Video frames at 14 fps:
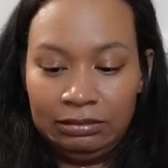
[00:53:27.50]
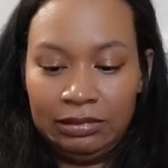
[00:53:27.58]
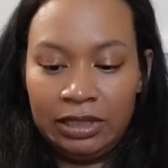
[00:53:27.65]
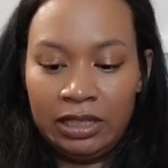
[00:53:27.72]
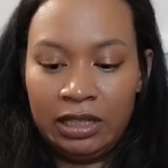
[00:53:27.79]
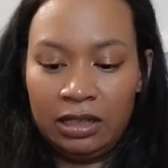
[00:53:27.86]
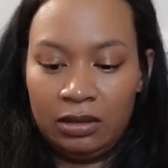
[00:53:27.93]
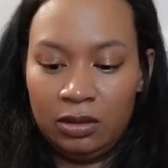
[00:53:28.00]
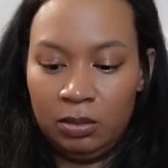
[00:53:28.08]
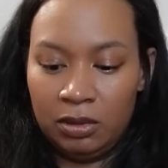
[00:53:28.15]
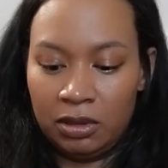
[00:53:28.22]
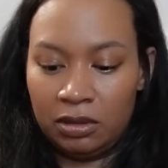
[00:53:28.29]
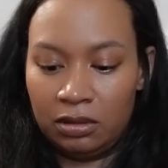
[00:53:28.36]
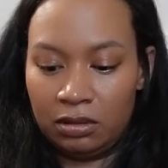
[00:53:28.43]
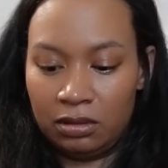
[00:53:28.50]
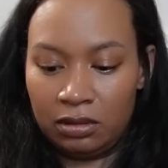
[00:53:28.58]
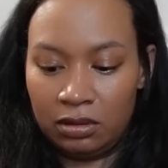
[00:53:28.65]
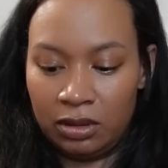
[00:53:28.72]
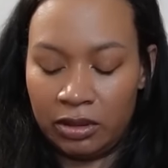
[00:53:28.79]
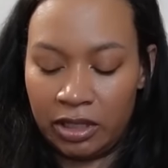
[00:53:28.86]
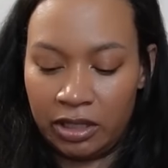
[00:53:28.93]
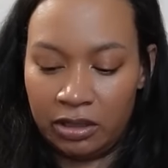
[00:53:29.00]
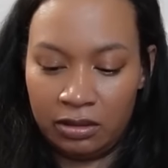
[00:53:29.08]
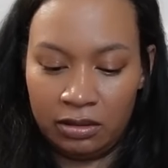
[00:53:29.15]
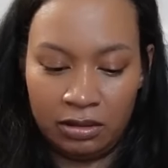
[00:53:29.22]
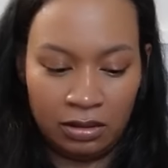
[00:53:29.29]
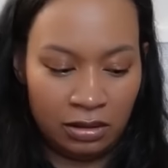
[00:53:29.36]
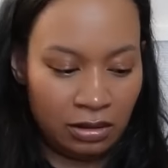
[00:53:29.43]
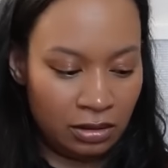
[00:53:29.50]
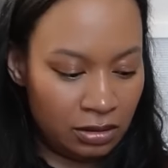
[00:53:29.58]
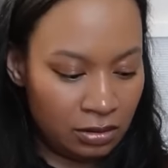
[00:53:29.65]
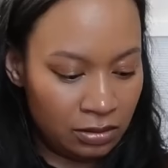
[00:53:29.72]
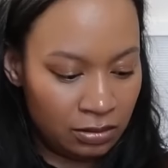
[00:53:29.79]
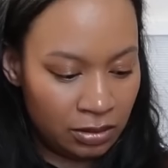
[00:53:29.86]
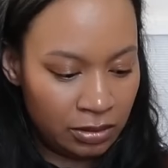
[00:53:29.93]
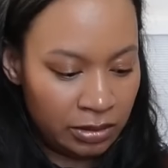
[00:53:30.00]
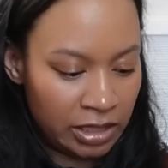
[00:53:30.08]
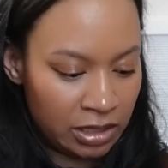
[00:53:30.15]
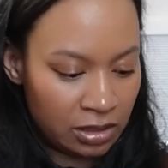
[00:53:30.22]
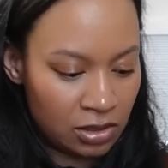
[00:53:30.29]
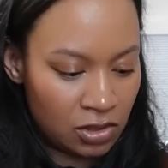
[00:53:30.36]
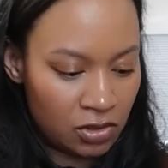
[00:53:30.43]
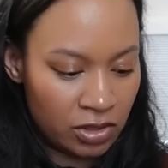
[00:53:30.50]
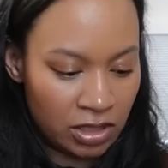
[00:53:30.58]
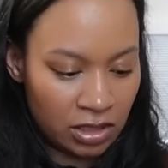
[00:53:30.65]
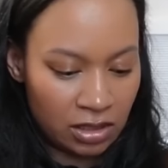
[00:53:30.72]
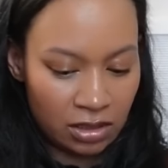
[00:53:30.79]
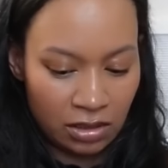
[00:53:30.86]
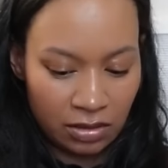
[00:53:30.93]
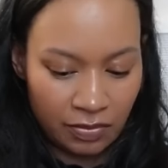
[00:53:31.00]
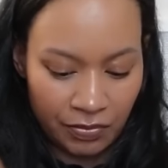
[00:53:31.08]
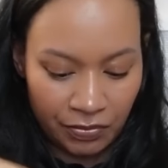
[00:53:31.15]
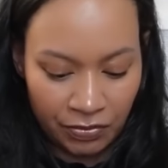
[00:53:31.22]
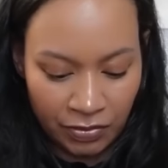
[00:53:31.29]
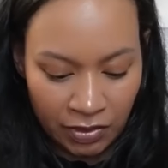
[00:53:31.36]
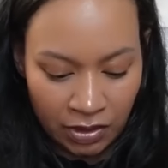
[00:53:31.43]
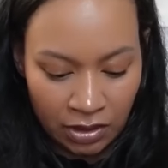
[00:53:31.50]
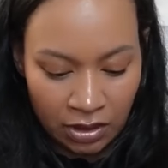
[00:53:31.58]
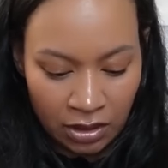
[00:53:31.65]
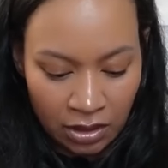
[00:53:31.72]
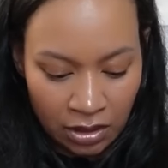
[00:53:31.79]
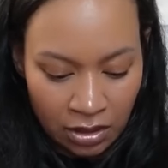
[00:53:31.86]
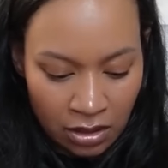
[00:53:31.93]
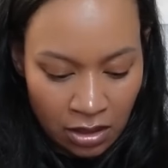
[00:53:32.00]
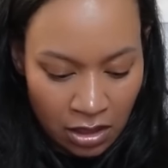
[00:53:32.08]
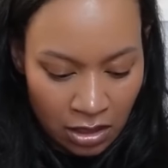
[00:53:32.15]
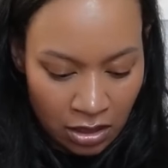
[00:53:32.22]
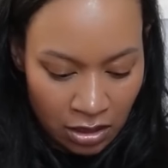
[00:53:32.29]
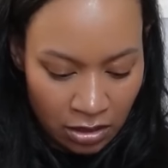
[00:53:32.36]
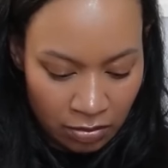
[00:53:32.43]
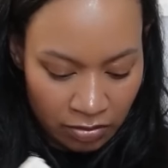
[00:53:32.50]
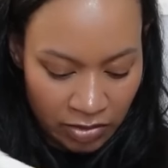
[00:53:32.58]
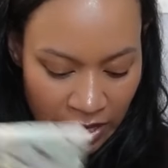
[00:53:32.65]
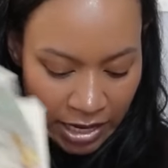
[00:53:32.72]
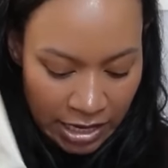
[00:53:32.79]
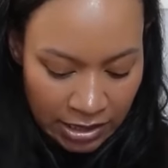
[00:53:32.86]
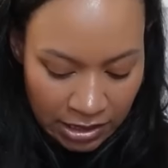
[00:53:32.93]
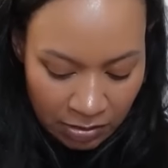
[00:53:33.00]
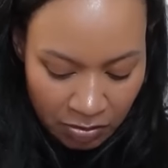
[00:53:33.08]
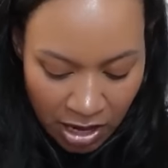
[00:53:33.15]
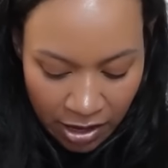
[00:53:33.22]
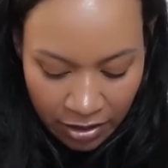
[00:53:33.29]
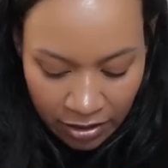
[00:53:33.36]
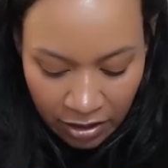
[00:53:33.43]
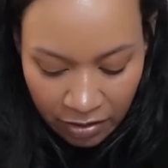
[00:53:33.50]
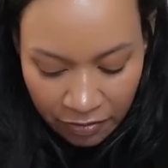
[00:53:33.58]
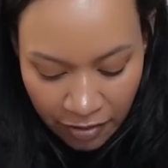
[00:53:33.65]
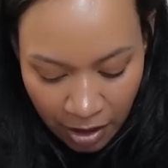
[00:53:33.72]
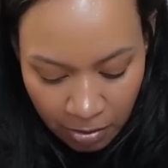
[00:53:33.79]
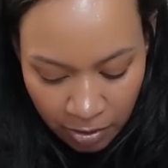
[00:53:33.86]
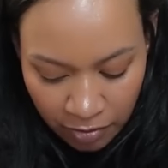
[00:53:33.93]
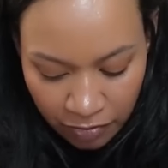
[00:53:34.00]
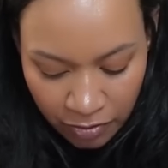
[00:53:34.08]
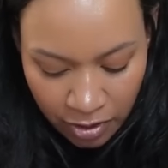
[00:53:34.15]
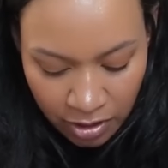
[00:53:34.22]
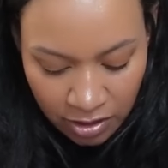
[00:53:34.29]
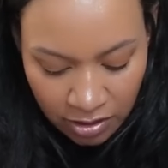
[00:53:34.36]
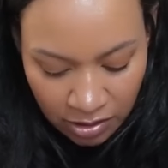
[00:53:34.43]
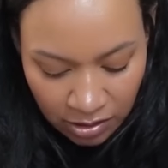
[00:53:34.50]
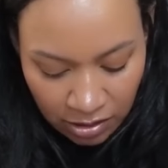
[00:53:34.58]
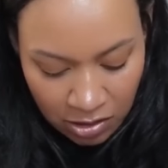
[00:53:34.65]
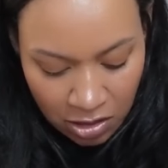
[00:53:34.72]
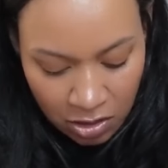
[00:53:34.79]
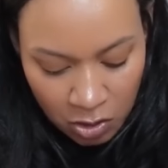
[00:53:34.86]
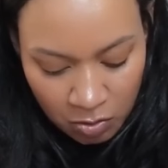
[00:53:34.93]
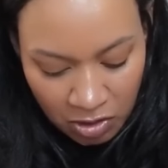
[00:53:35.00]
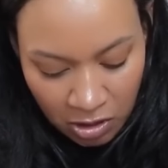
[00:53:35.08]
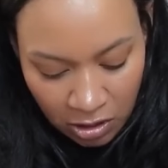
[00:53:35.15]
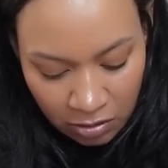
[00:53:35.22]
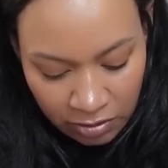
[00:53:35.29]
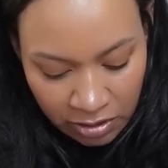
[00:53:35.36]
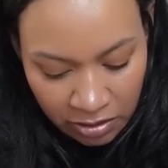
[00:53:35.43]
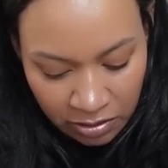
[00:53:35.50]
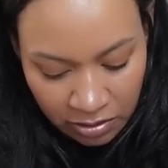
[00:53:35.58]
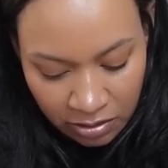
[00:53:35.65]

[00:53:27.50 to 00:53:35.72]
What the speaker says: I can't open it. Okay. Ooh, it has a string in it. And I did buy fabric for it. It's the Taj Mahal one.